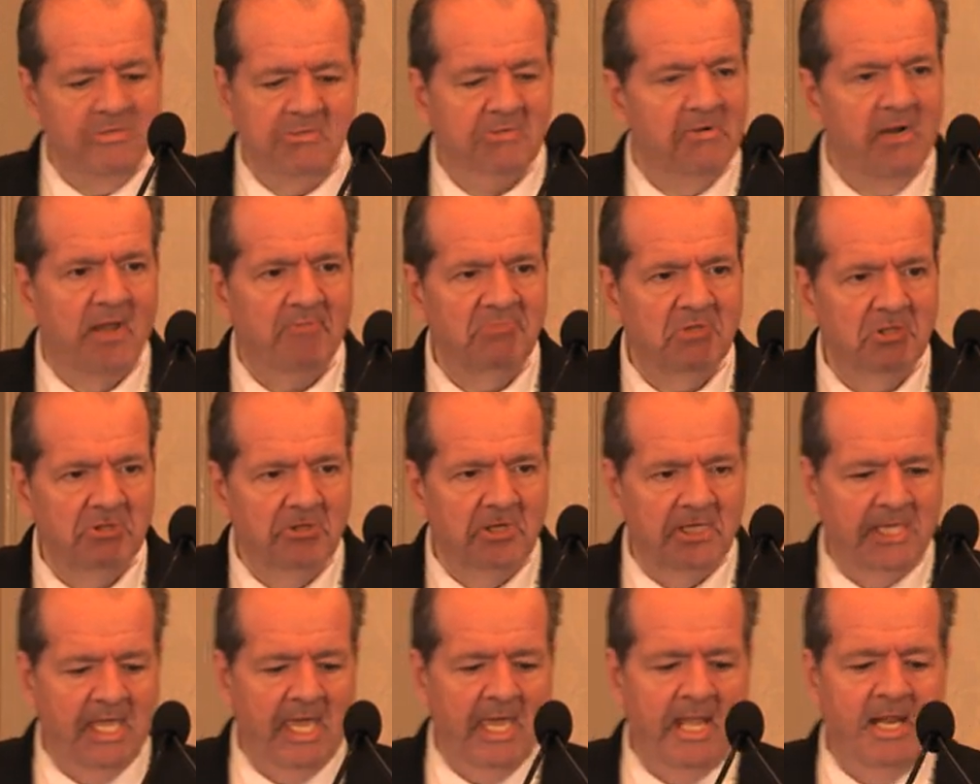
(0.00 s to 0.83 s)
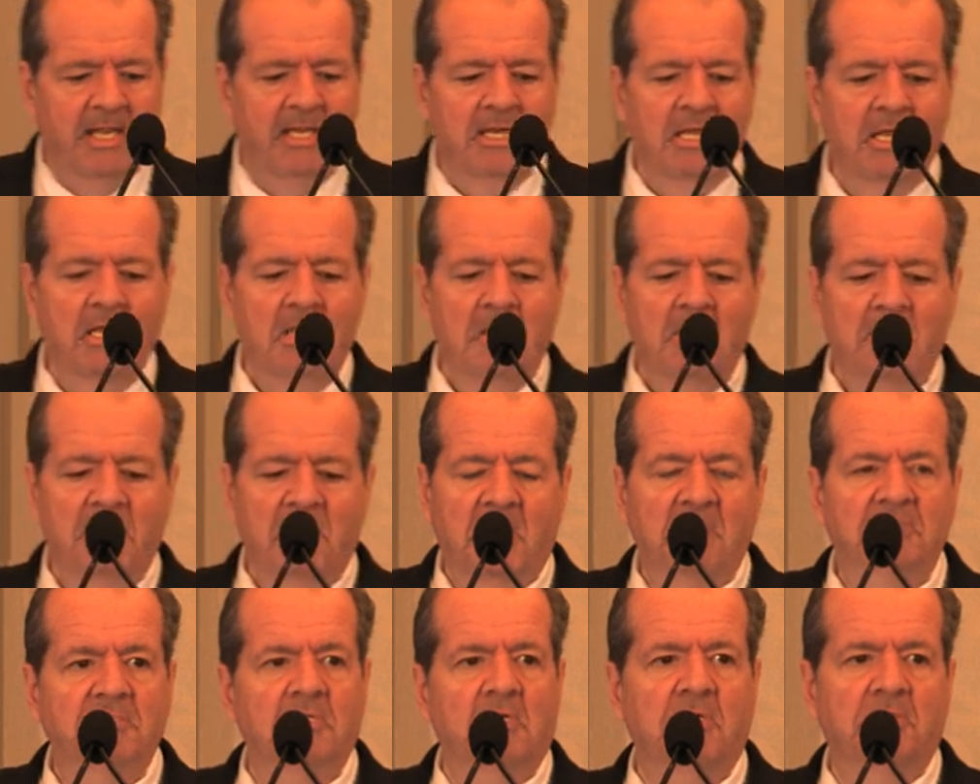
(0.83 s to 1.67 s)
You don't have to look at it,
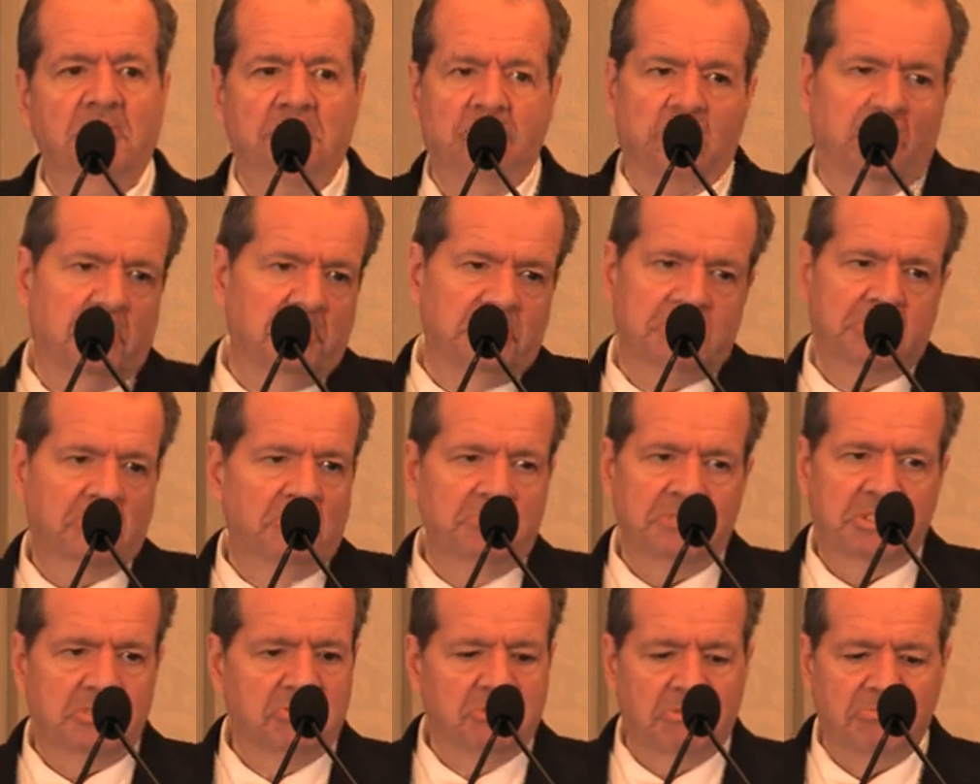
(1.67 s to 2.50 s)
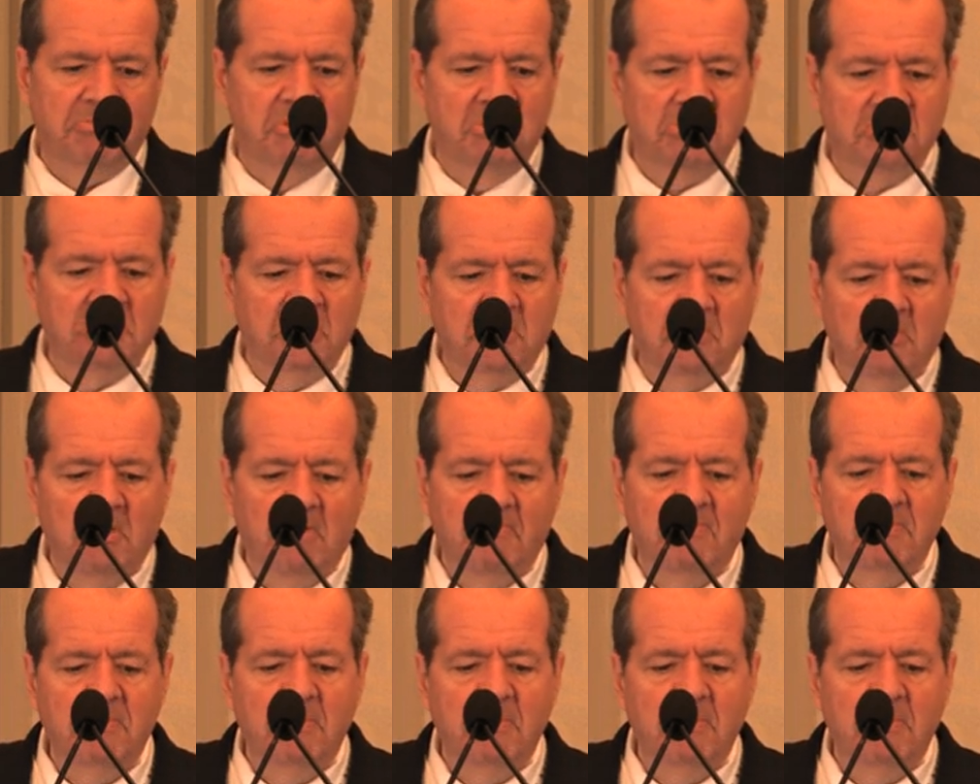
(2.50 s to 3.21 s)
because it'll draw its own distribution curve,